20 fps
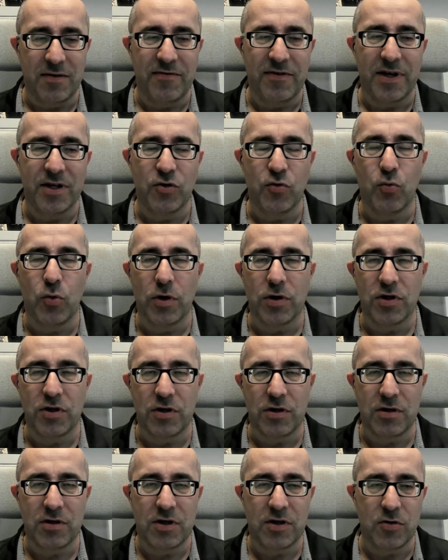if I do
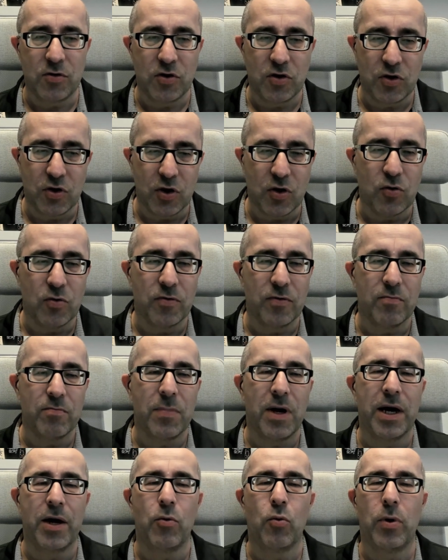want to go
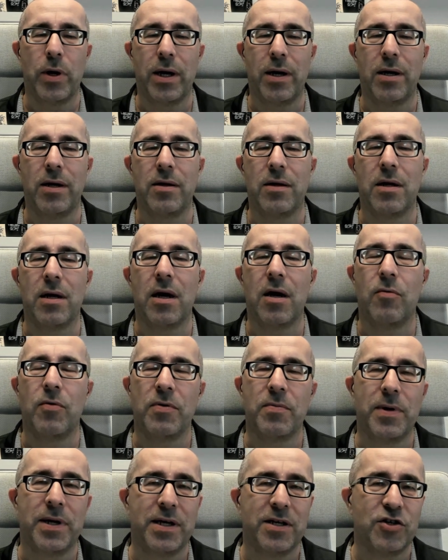my way
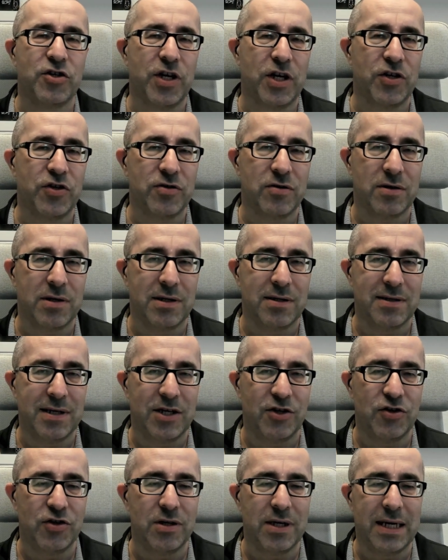with my Exchange
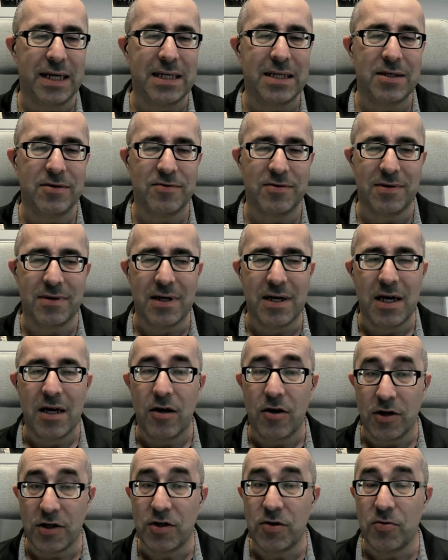organization to
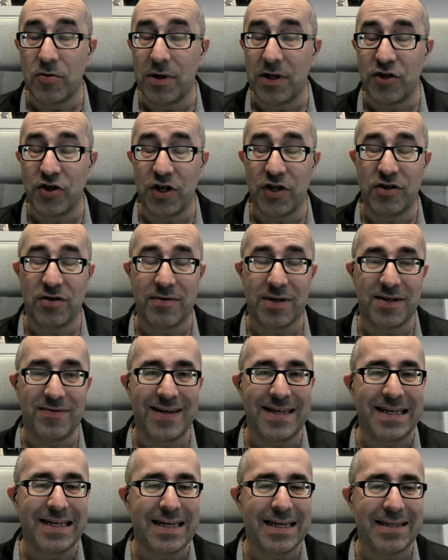Exchange Server
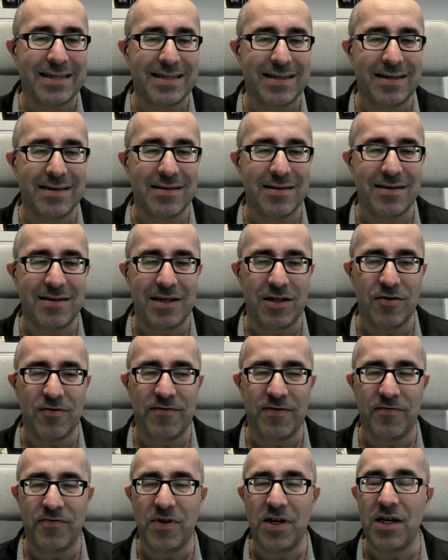2019
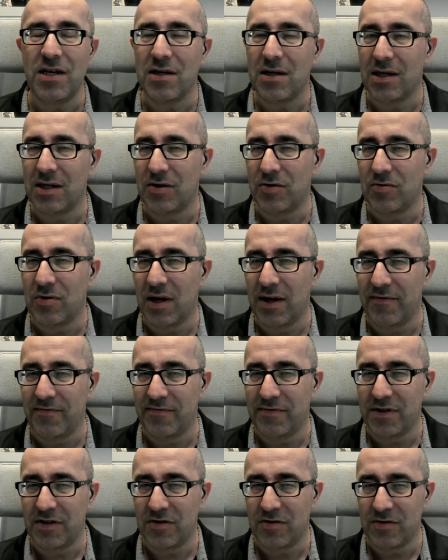CO15, I do
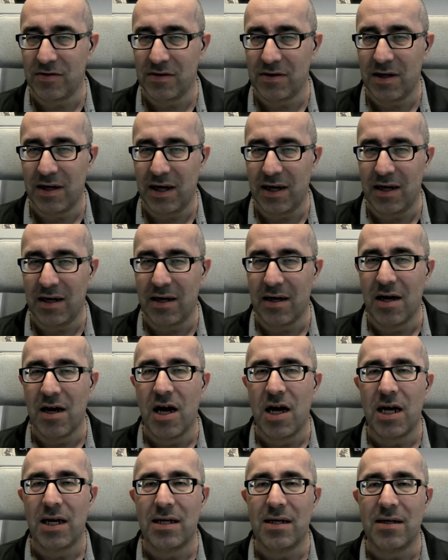have to do a
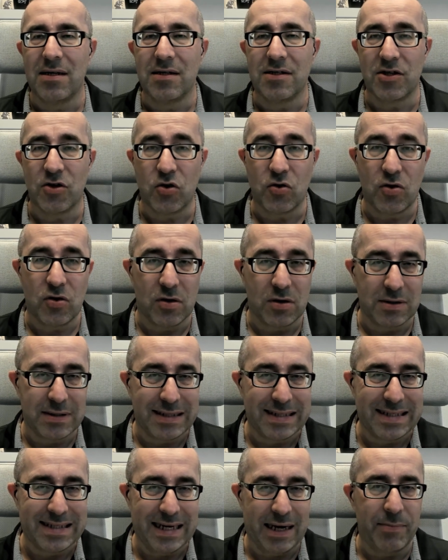so-called
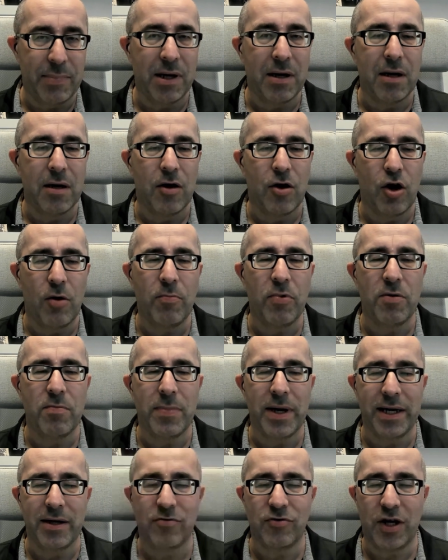double hop
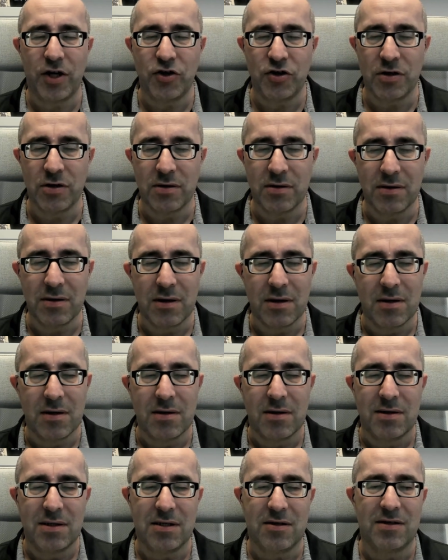migration.
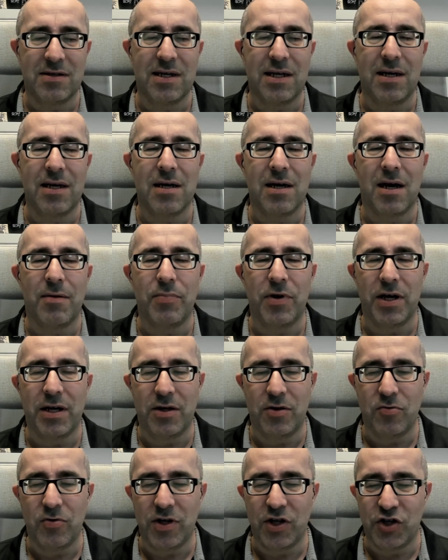So setting up a
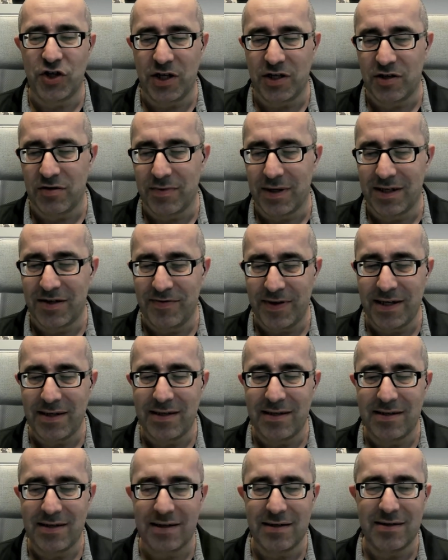new Exchange Server
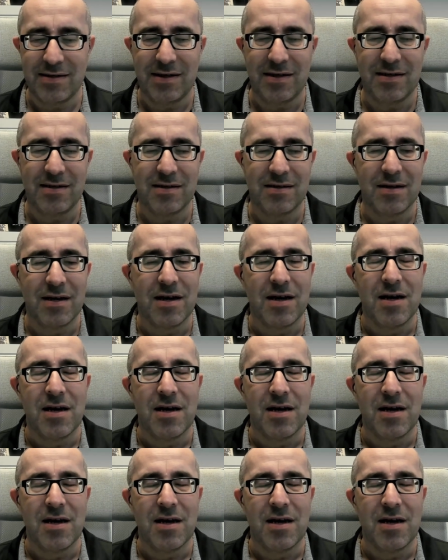2016